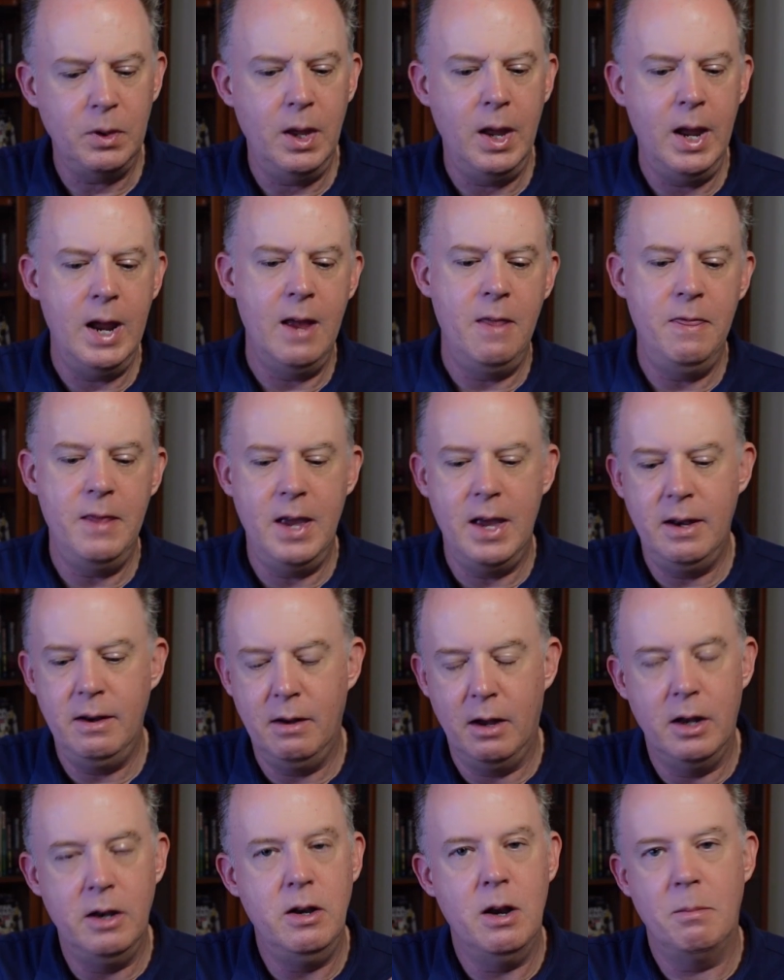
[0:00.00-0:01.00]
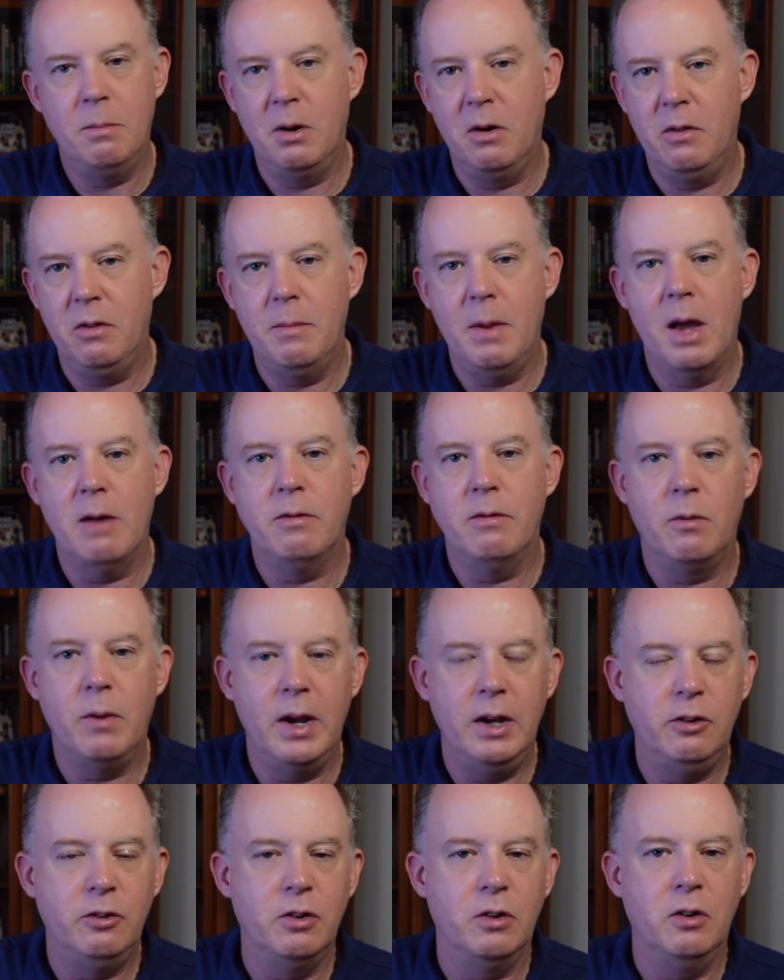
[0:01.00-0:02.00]
And then a number of them have
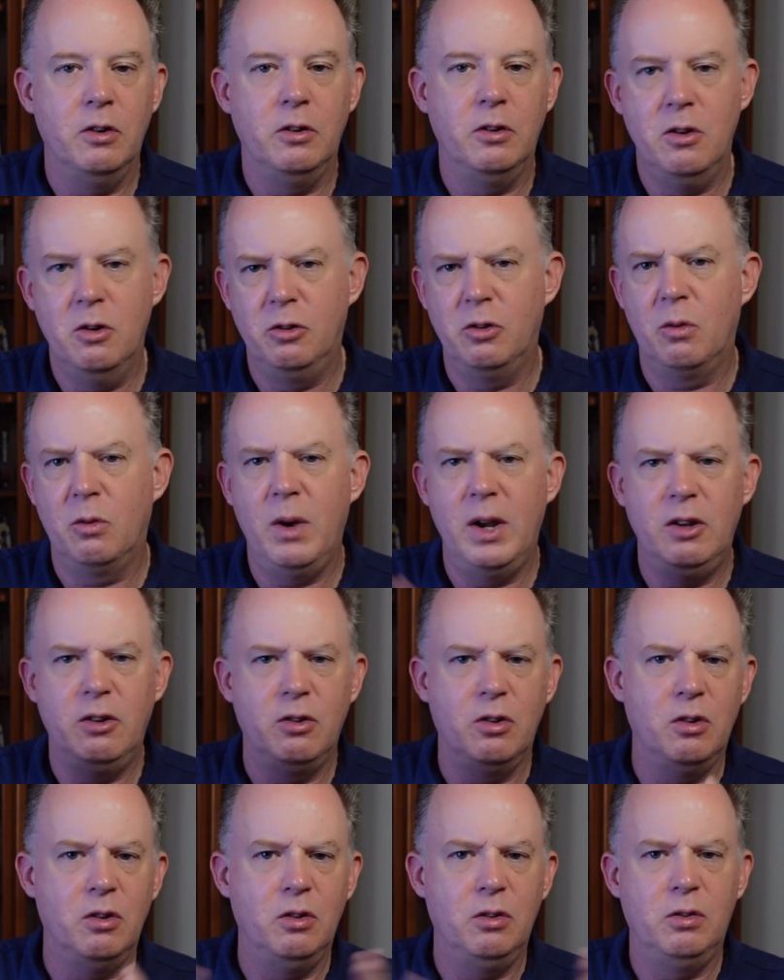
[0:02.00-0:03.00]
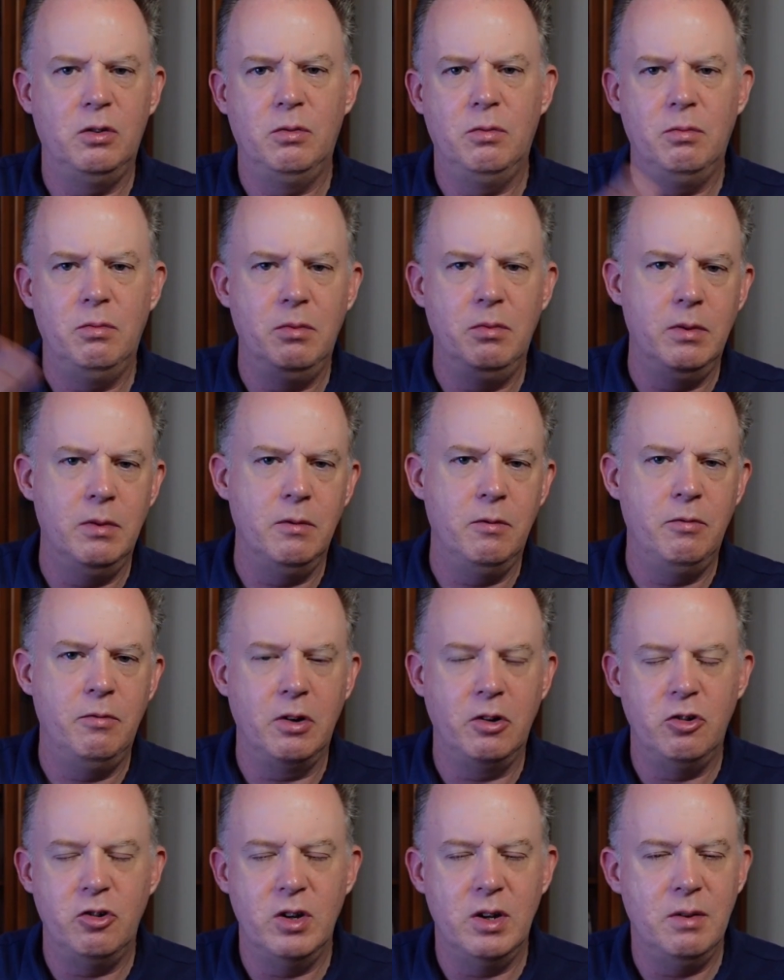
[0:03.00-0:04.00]
erasers, and those erasers
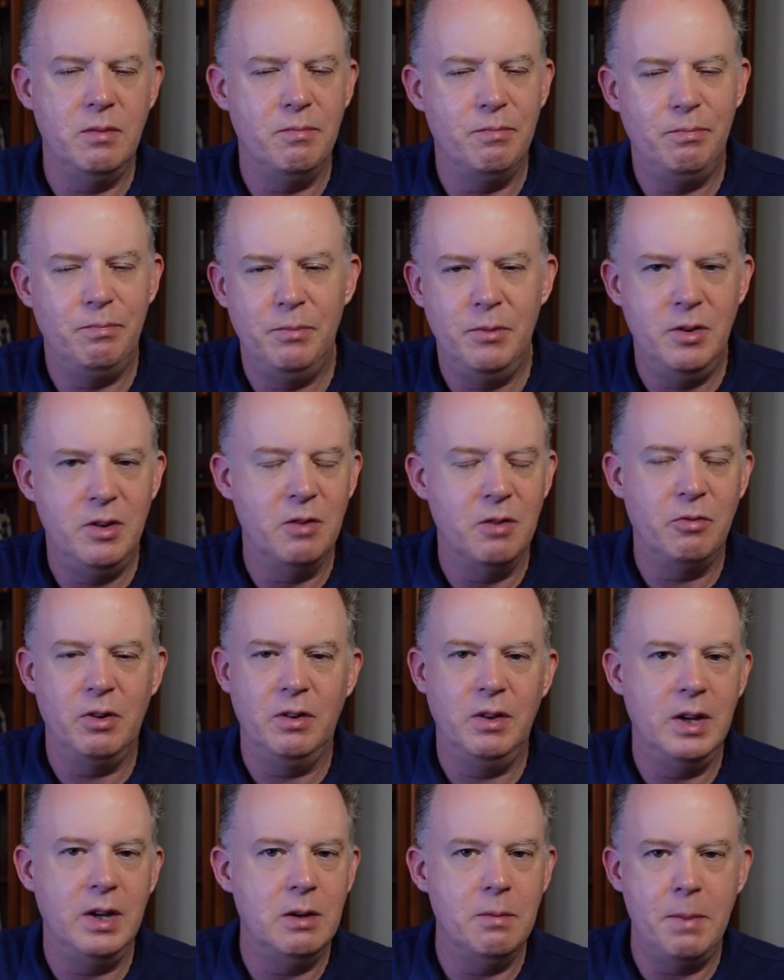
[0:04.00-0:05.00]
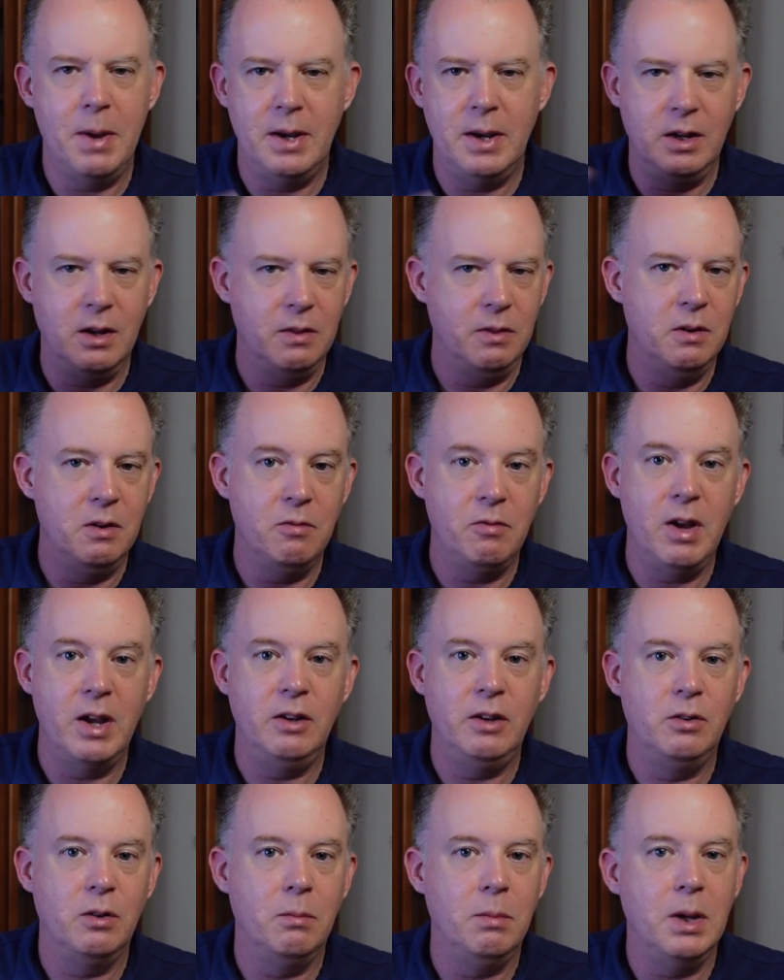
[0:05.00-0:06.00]
function differently depending on the
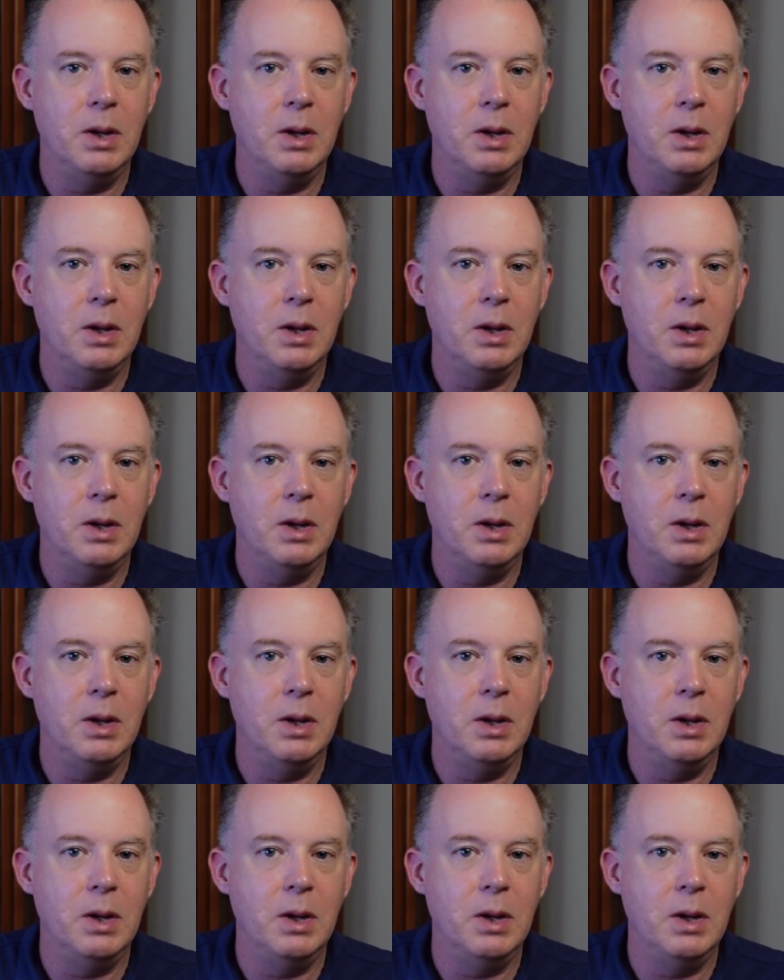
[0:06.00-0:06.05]
device they're being